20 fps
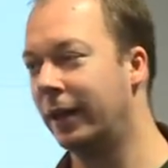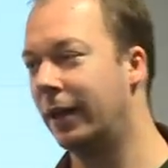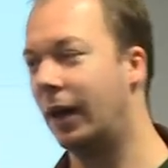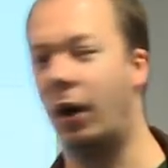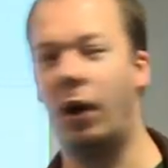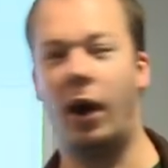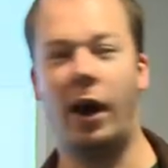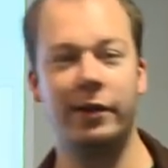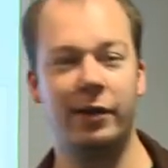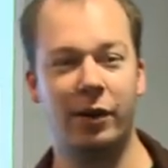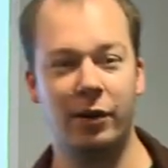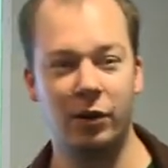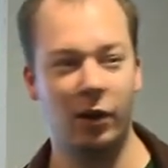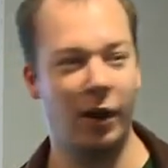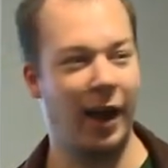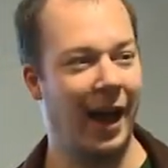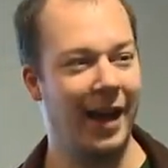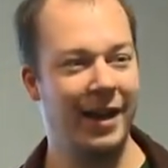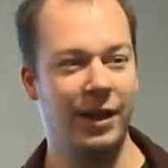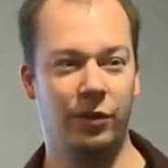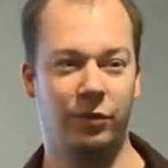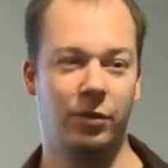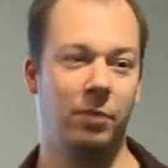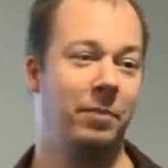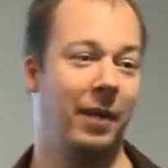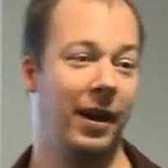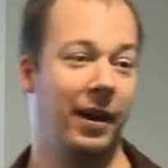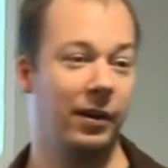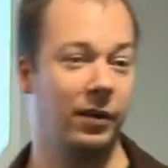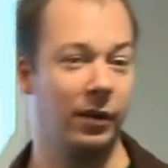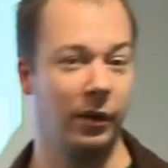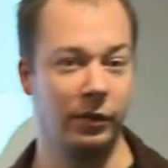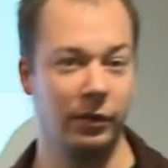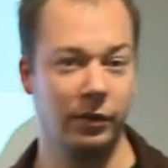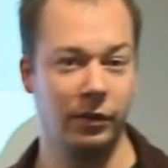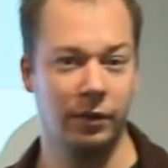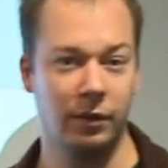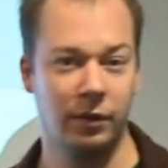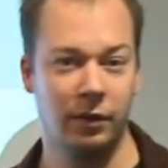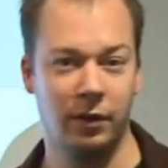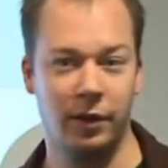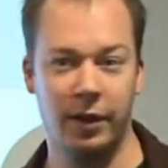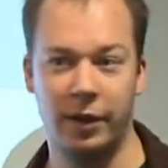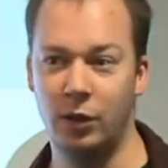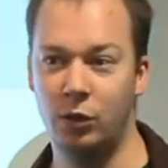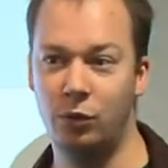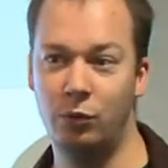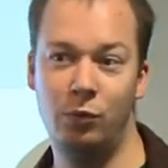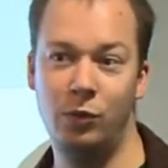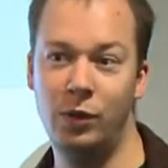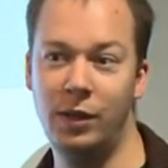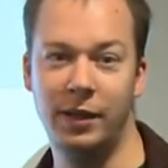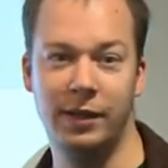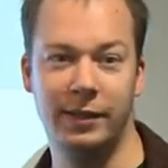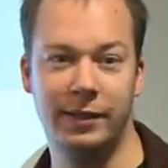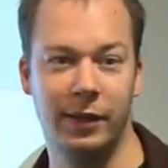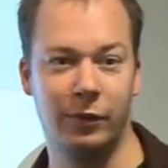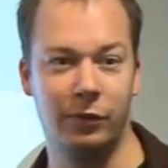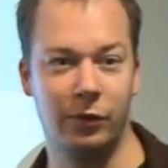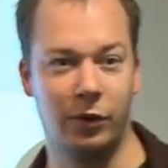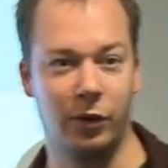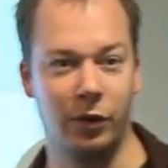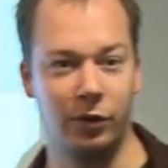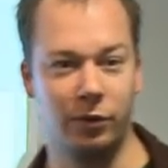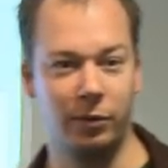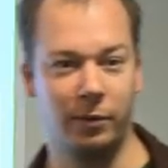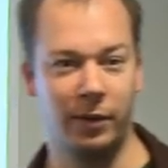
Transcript: Now, I don't know any of the PEAR code. It is really difficult.